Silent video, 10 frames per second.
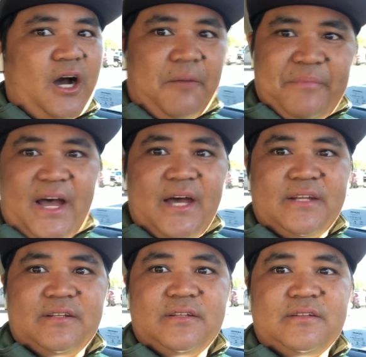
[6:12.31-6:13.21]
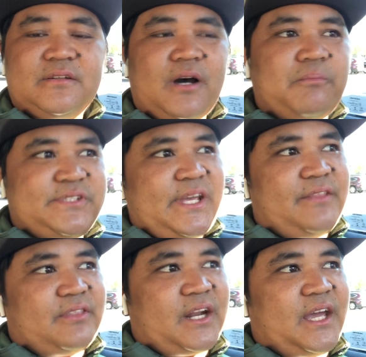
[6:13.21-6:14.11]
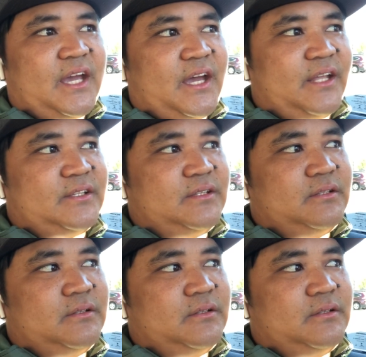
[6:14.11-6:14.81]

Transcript: I'm not upset that I had,